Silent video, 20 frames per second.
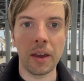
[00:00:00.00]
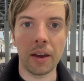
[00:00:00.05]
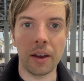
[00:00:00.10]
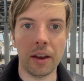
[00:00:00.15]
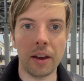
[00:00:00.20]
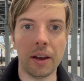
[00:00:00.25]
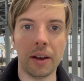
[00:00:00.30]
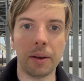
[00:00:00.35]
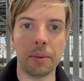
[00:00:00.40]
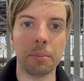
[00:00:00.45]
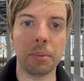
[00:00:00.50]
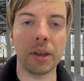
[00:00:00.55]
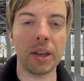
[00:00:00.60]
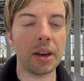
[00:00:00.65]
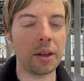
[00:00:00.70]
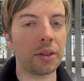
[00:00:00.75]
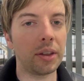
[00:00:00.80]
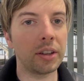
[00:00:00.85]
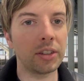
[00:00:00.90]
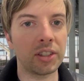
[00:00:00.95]
Um, but yeah,
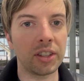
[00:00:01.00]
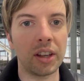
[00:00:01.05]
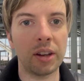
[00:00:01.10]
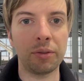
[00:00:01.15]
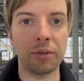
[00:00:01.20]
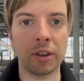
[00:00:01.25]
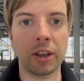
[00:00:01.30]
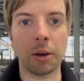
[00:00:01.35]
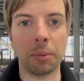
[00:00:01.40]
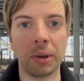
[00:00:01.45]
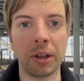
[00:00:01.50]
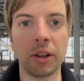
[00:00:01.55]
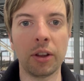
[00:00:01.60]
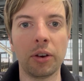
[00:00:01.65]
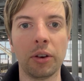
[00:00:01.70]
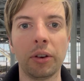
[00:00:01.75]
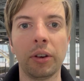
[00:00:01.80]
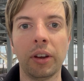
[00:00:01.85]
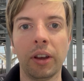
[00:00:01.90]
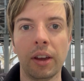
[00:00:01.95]
thanks again for coming
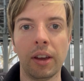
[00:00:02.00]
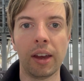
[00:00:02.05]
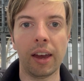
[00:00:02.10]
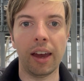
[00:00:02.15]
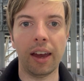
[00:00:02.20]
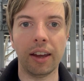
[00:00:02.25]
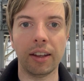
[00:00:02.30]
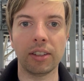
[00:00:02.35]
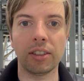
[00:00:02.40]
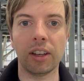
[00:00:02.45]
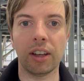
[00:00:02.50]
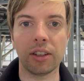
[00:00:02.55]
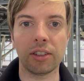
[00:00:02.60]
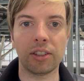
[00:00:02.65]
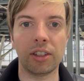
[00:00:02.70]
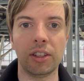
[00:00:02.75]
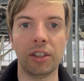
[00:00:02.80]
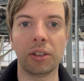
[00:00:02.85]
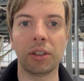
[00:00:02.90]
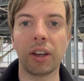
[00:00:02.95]
along and I'll
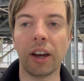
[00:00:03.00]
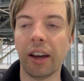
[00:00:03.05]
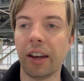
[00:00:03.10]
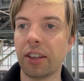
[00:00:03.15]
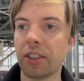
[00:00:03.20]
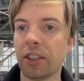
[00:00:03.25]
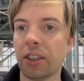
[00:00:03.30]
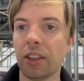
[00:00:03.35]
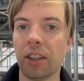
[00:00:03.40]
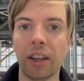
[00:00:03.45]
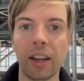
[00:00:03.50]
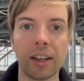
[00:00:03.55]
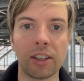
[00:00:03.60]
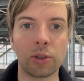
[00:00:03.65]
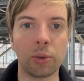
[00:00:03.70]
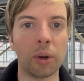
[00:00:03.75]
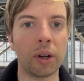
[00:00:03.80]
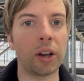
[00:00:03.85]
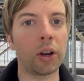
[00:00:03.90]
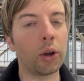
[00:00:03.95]
see you guys in the next
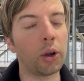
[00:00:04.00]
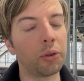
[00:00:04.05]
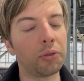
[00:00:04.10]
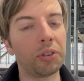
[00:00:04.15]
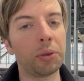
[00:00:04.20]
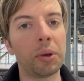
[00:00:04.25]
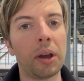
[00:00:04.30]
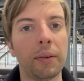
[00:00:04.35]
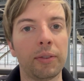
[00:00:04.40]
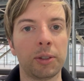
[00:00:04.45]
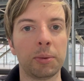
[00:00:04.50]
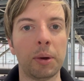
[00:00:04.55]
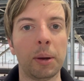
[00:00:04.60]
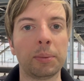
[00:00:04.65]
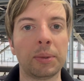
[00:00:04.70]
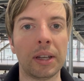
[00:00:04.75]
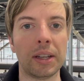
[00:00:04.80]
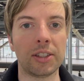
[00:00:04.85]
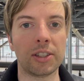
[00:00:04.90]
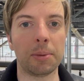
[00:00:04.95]
one. And hopefully we have some
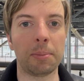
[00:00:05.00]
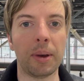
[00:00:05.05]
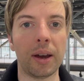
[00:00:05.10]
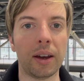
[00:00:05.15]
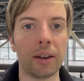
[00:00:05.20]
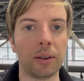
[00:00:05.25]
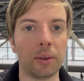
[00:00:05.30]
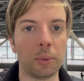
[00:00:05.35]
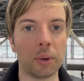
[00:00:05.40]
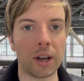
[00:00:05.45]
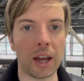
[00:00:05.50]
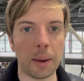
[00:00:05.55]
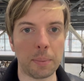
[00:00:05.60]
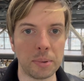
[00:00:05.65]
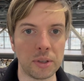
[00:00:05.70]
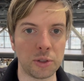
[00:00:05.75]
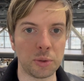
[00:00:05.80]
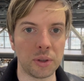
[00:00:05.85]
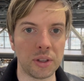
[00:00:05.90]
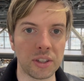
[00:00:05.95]
updates about what
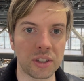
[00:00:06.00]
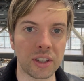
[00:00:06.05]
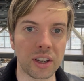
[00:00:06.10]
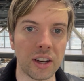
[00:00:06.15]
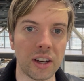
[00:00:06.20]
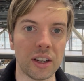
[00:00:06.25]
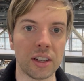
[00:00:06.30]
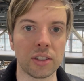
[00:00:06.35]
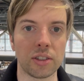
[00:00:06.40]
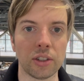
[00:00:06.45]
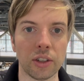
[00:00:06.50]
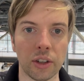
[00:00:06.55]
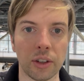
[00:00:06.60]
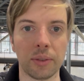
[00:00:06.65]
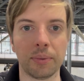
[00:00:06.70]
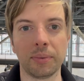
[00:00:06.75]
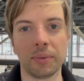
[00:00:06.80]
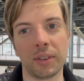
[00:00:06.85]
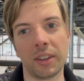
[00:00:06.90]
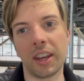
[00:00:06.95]
happens with this car. So
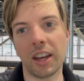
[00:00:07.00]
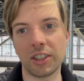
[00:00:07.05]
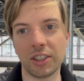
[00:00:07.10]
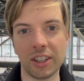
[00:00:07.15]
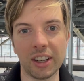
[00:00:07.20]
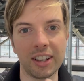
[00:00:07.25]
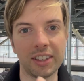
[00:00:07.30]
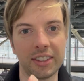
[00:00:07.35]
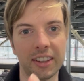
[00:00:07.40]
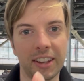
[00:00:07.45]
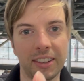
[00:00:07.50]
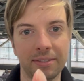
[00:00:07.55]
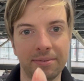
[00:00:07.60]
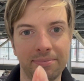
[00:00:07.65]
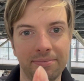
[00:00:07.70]
catch you guys then.